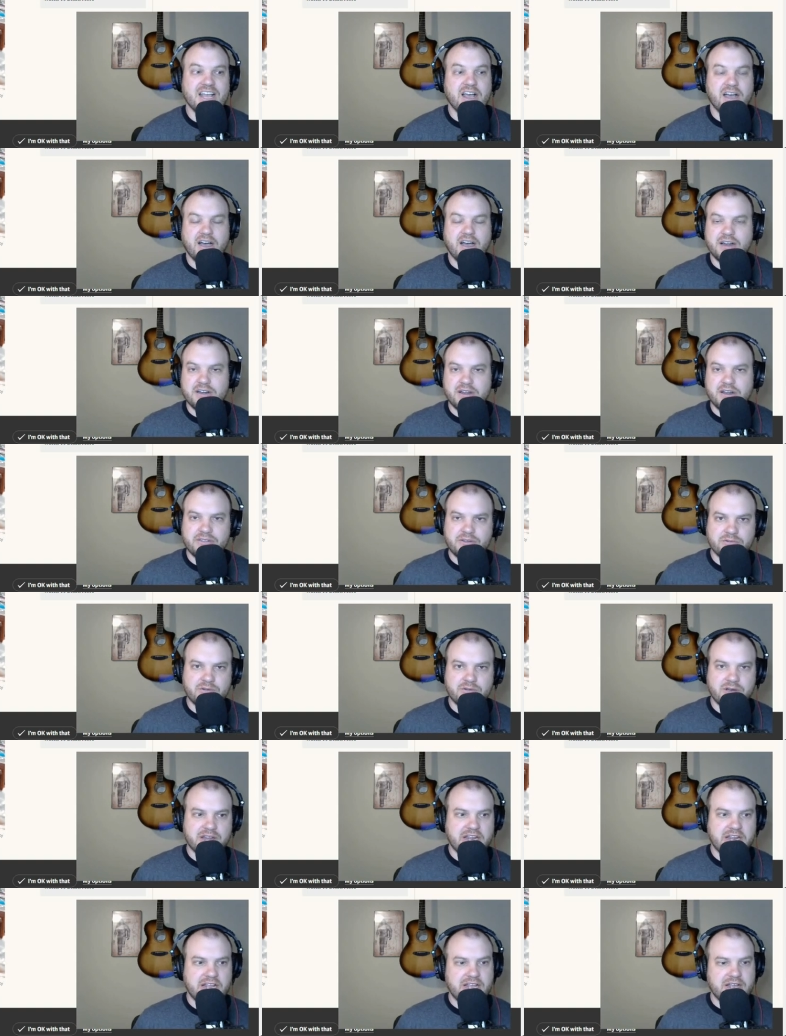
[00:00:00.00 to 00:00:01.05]
Another
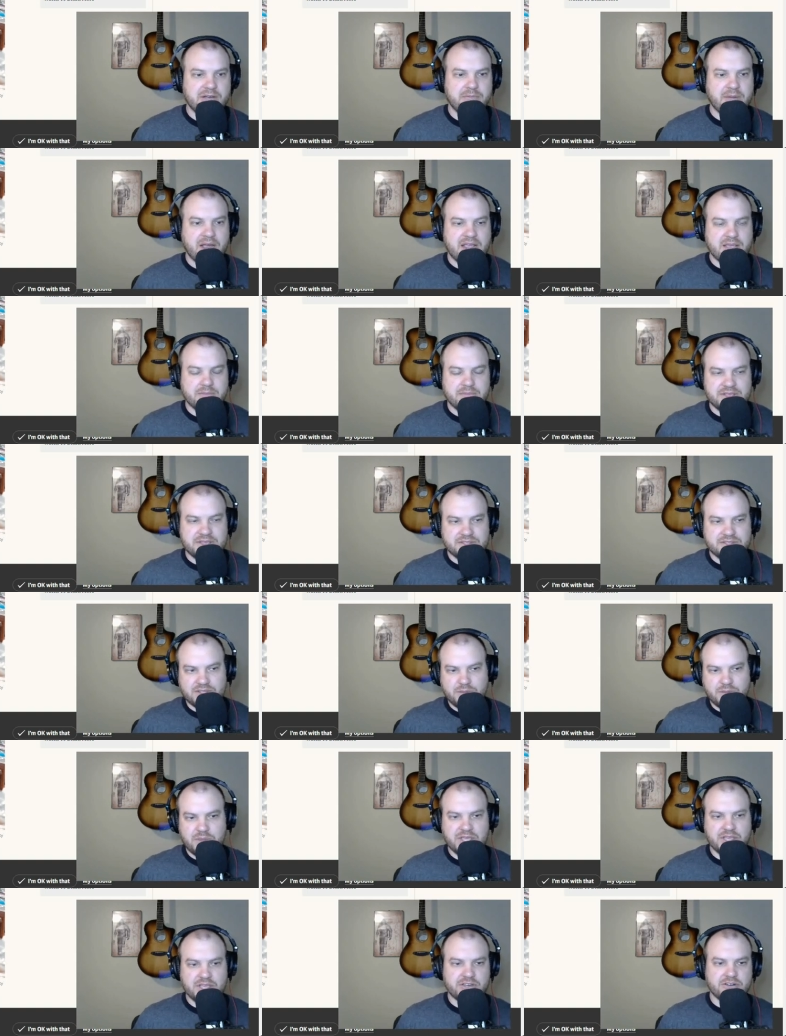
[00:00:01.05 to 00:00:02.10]
one might be
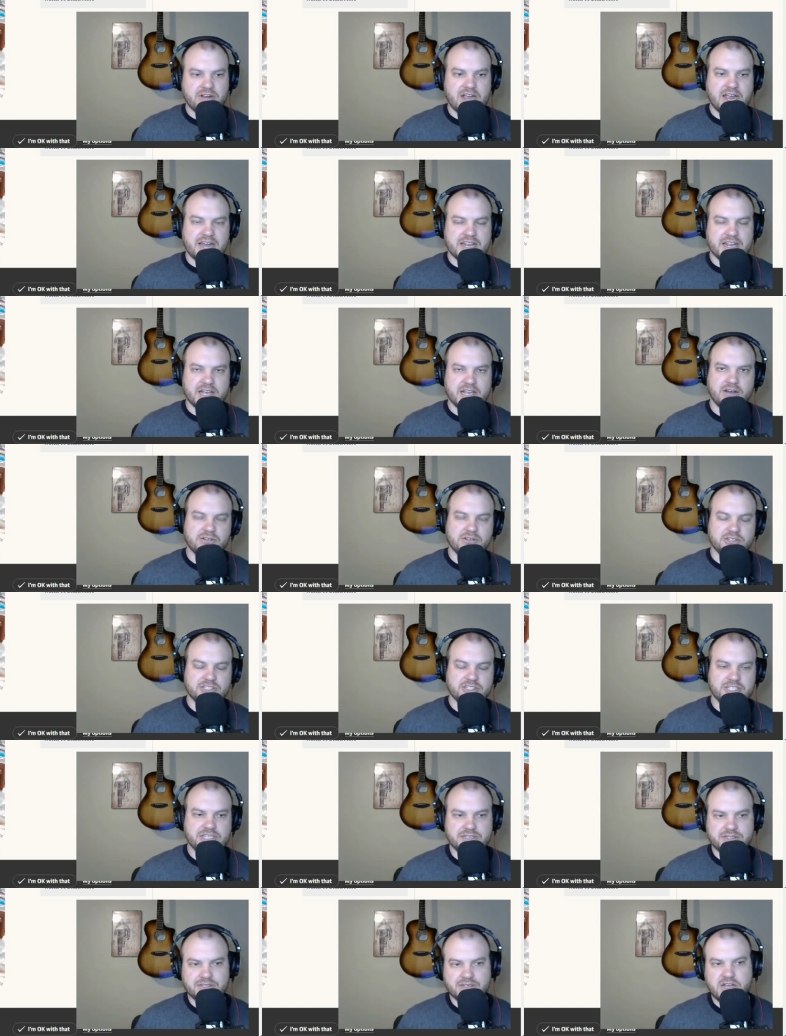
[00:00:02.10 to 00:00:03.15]
slipping in your
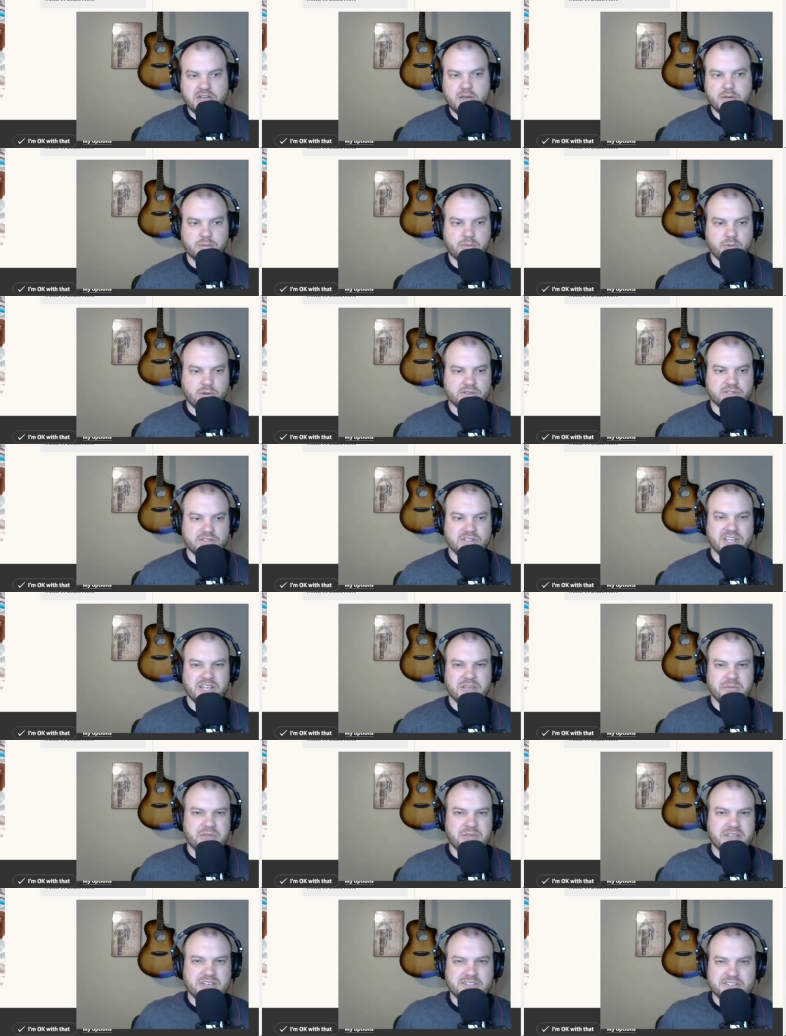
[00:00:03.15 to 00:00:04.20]
ideology into comic books
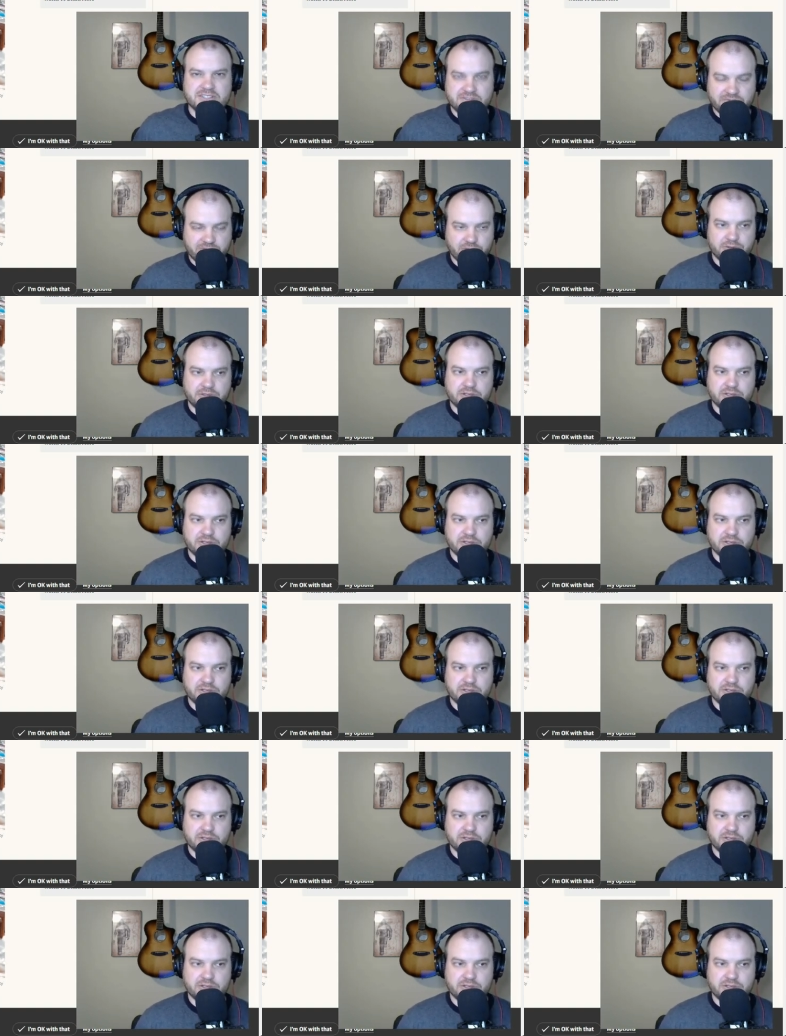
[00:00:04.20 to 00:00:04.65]
because it's for the